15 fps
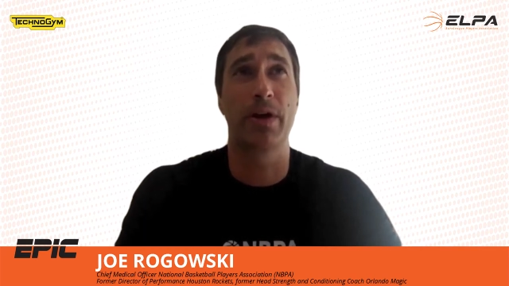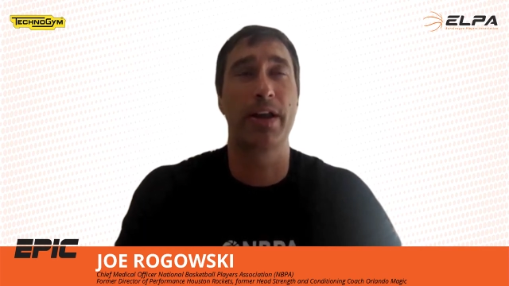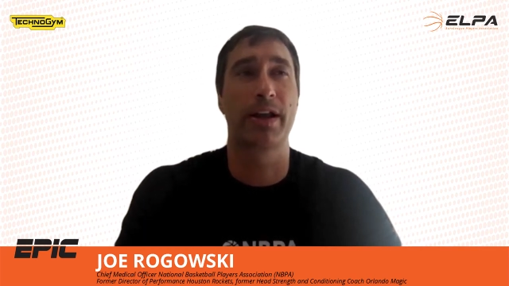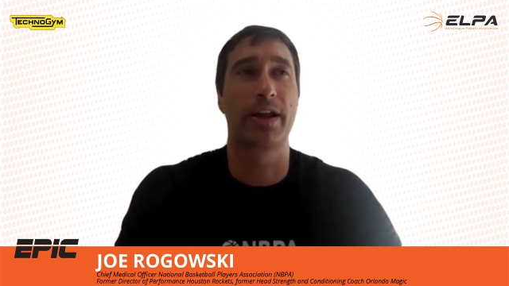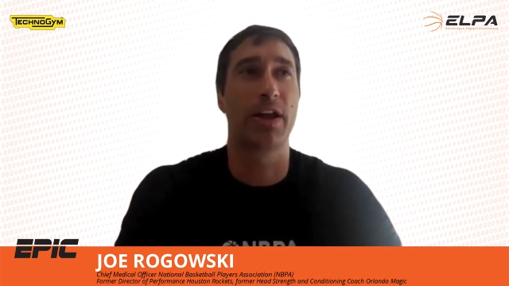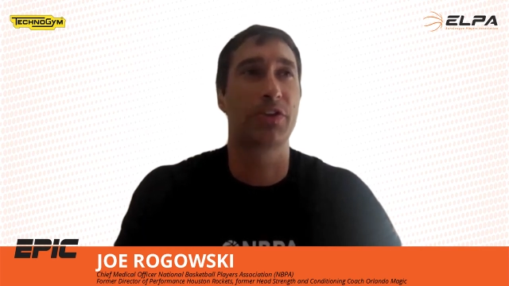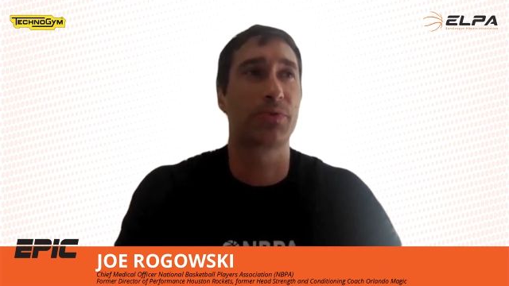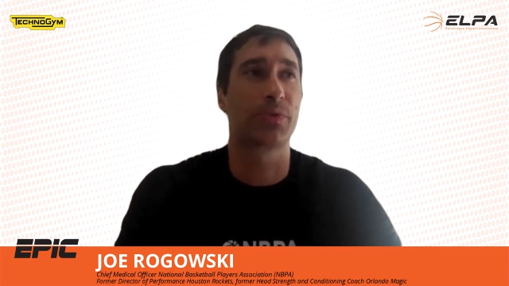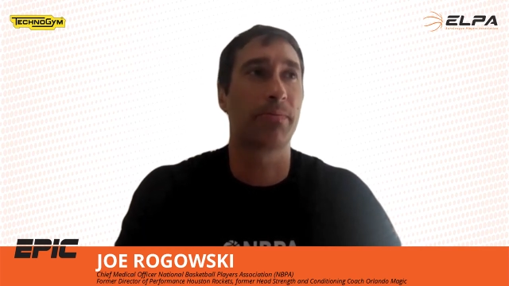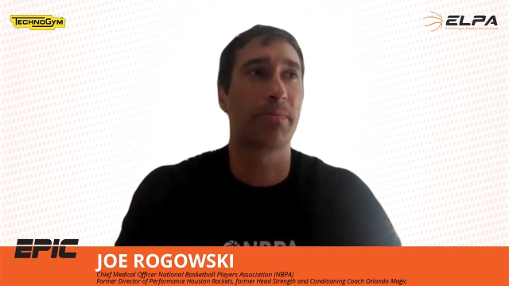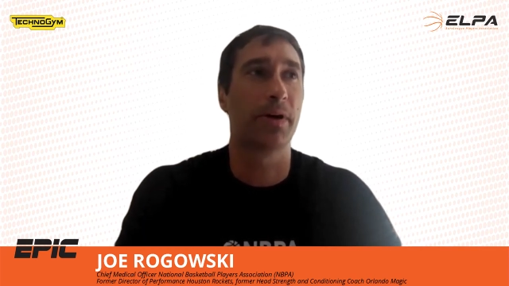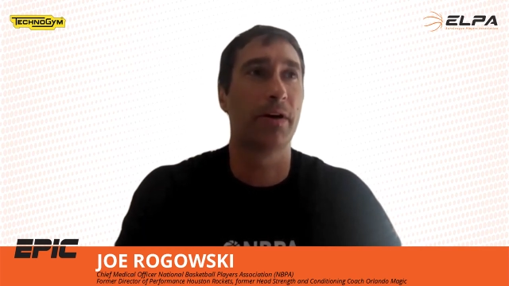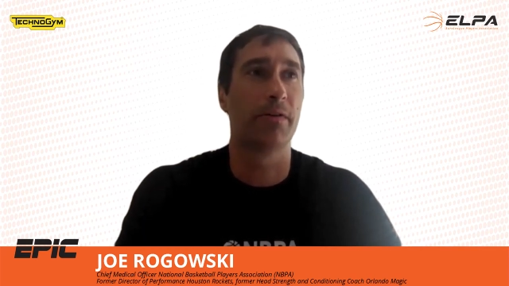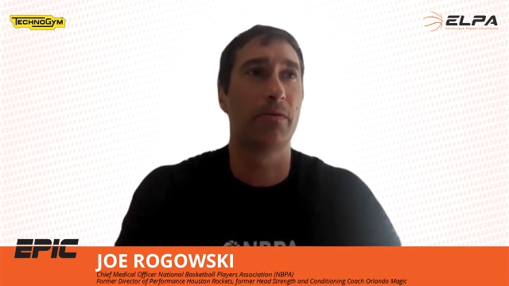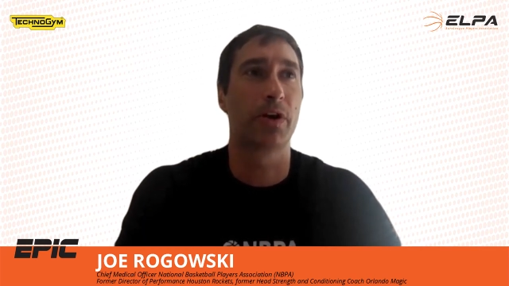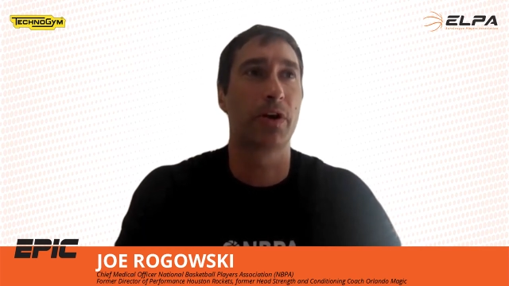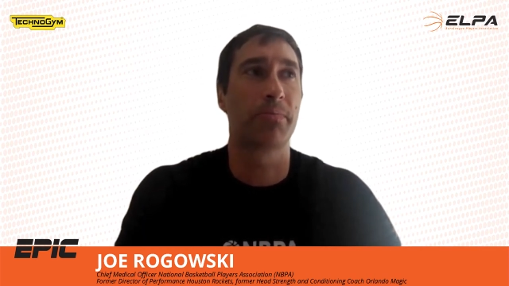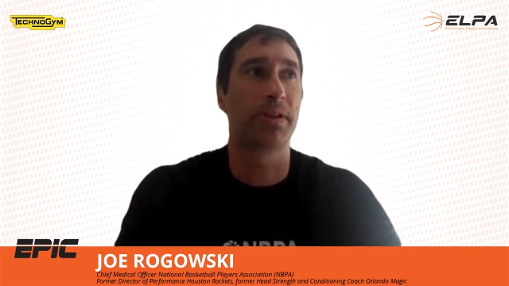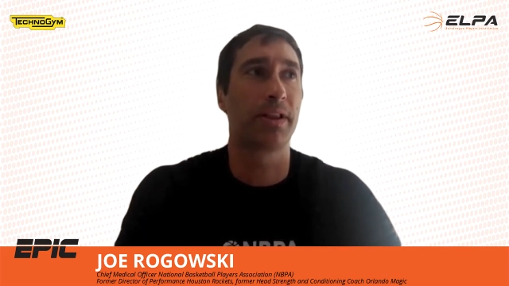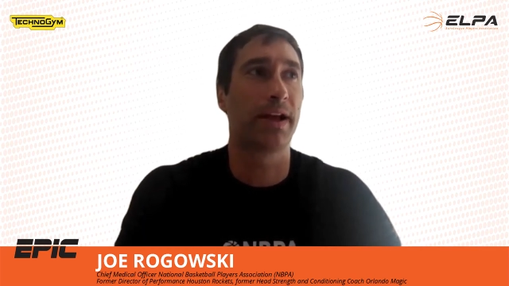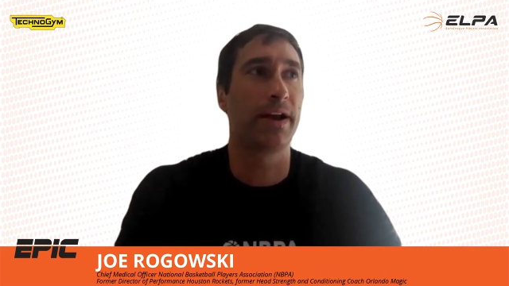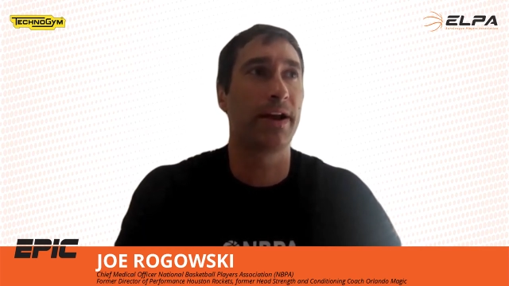we had a case where a
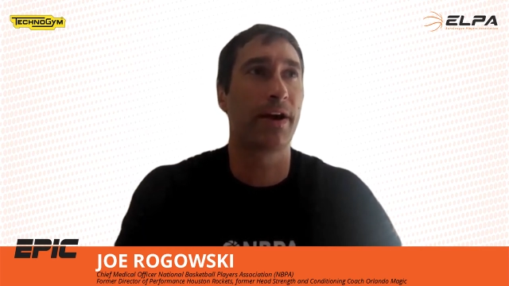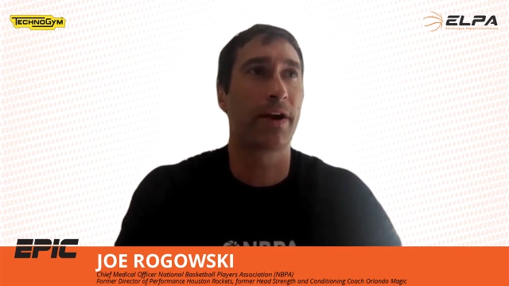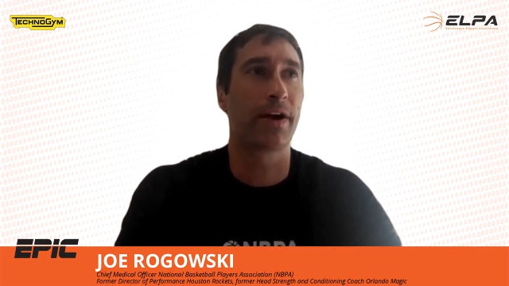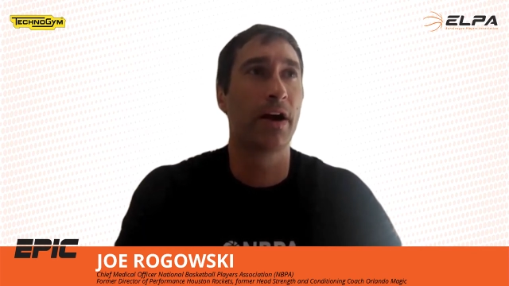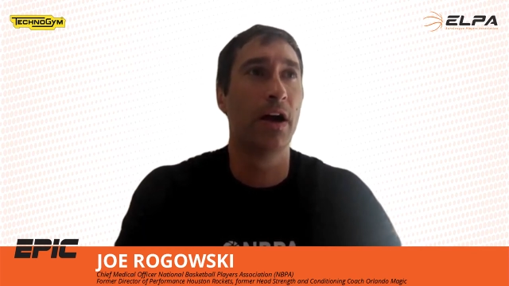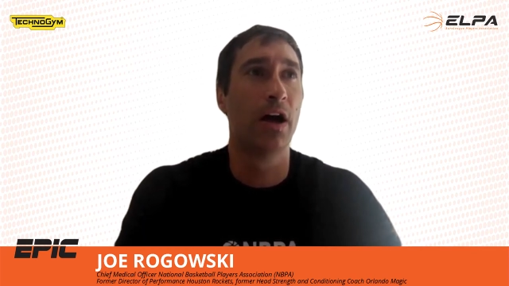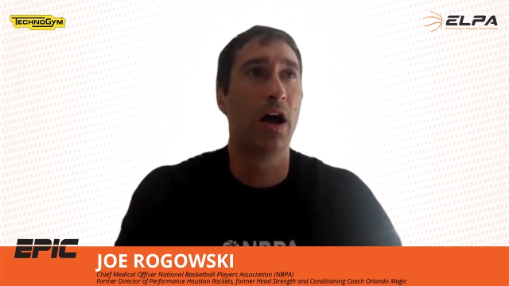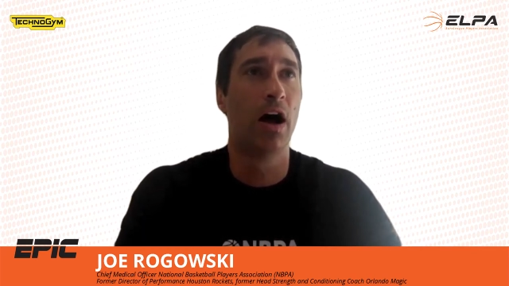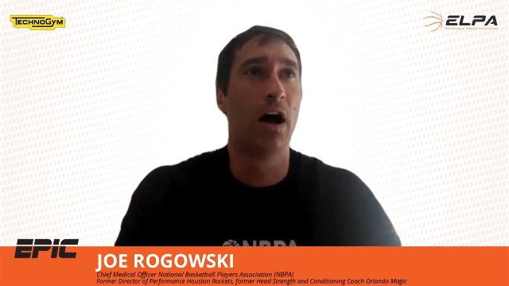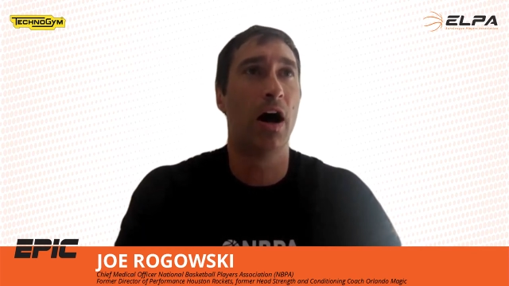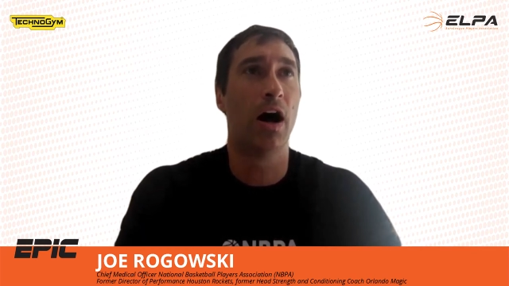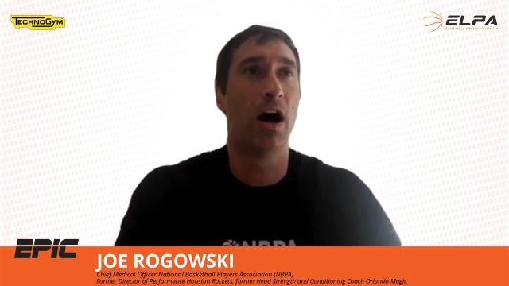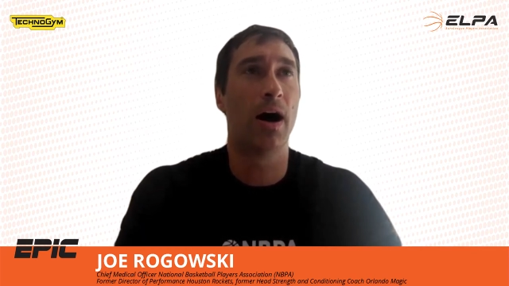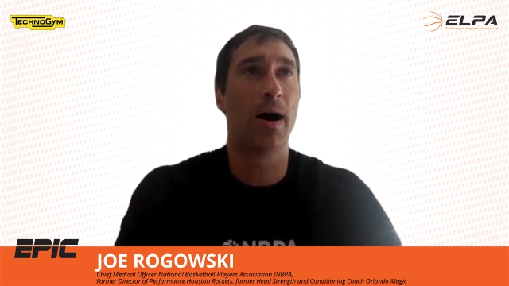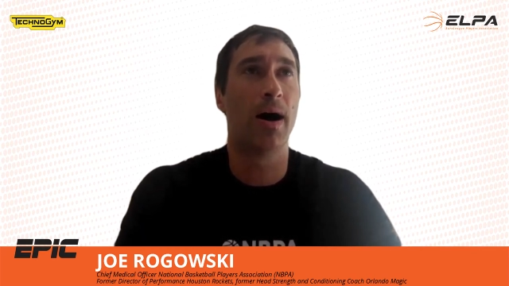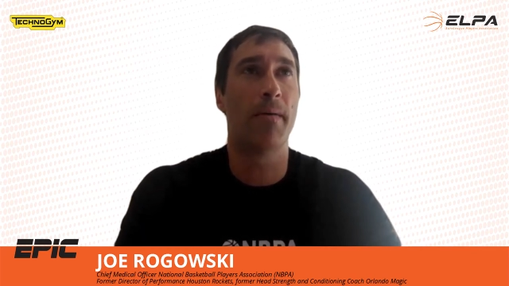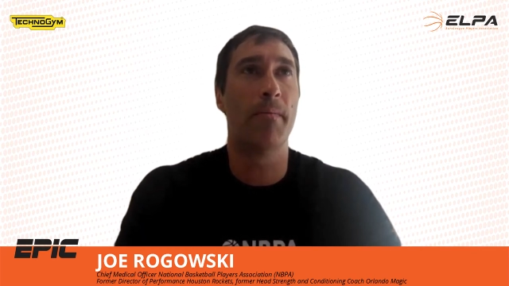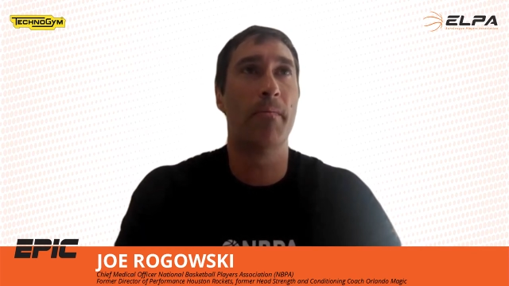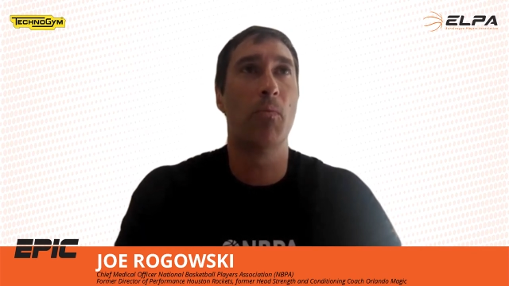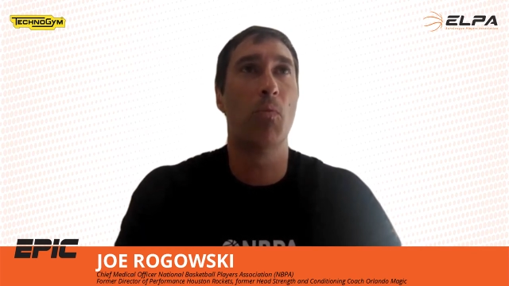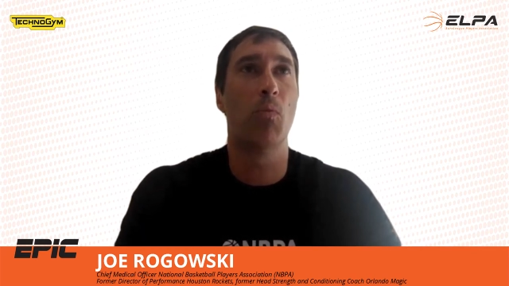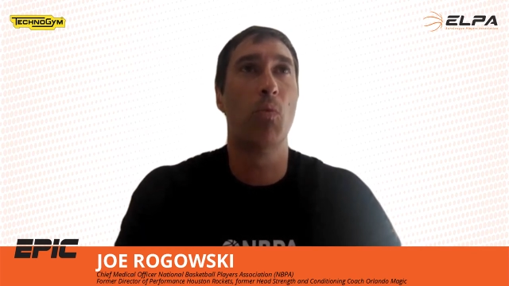player
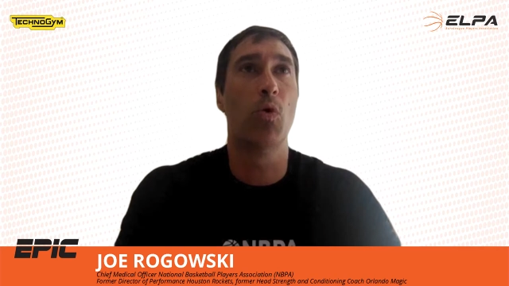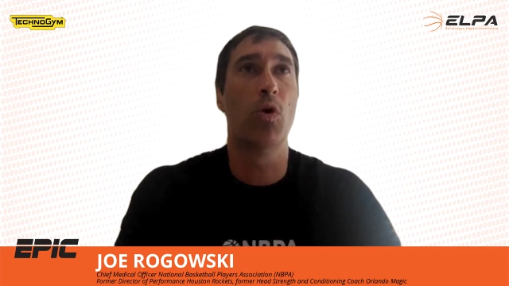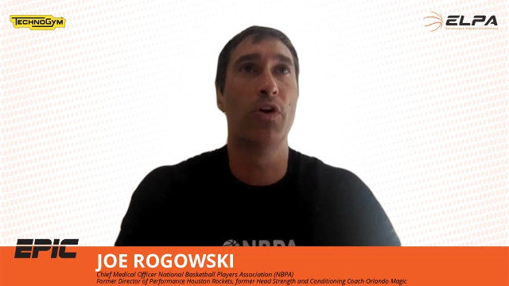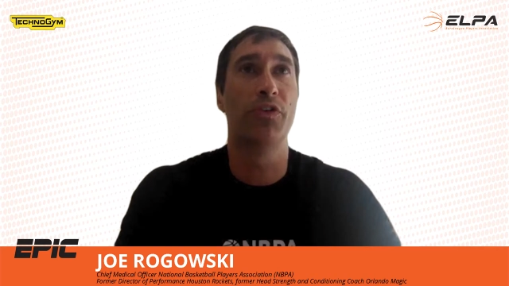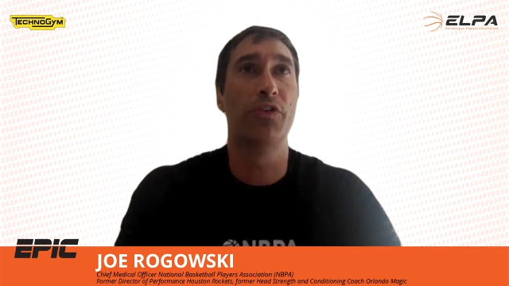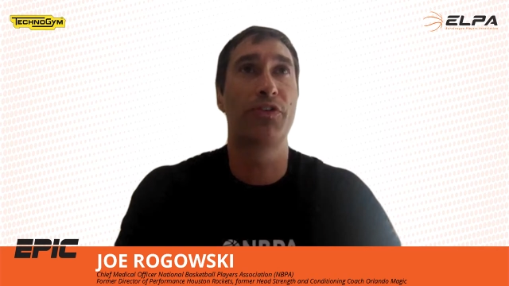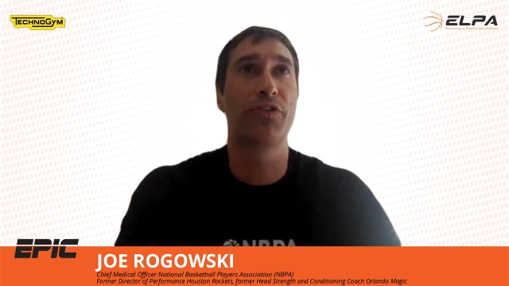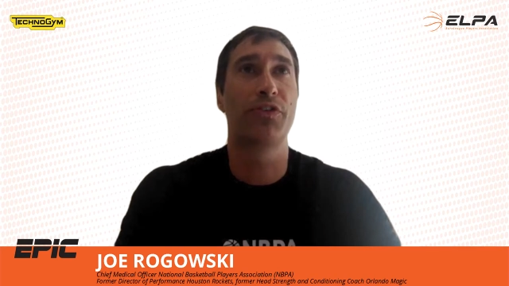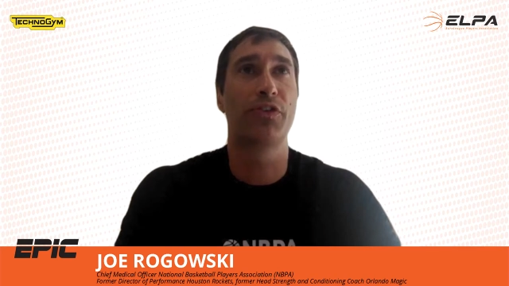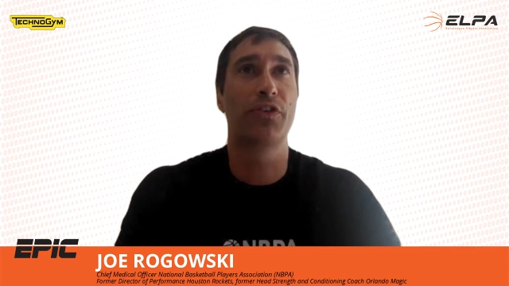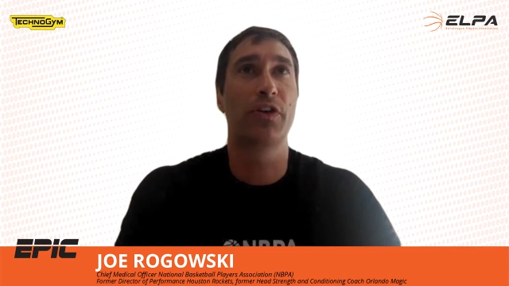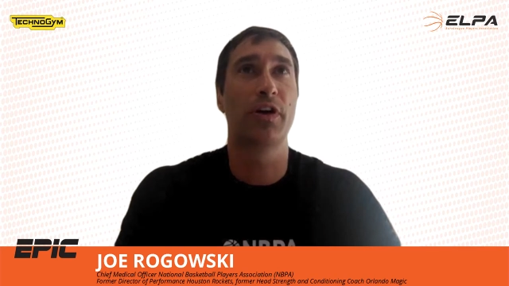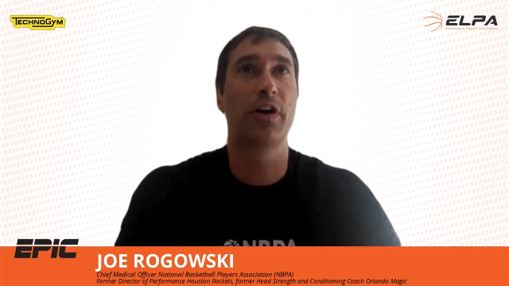was